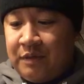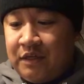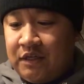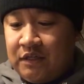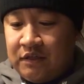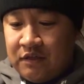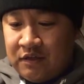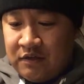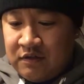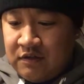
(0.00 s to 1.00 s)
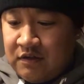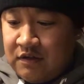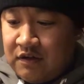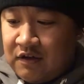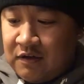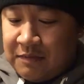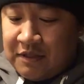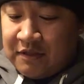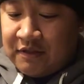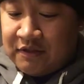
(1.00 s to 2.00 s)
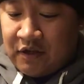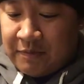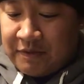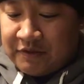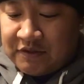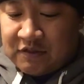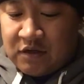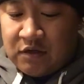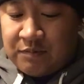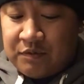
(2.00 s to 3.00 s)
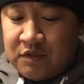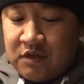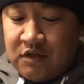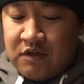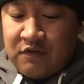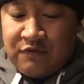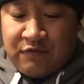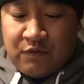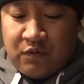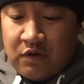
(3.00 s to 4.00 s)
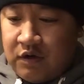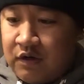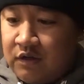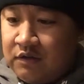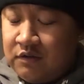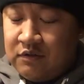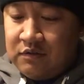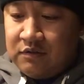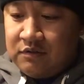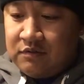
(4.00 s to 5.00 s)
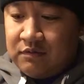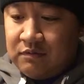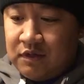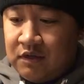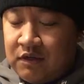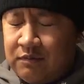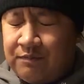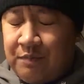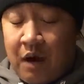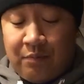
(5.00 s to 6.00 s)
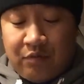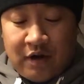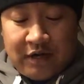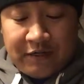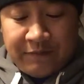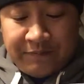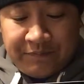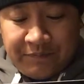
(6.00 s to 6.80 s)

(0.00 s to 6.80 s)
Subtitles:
pin, and then they talk about the sculpt for the pop ride.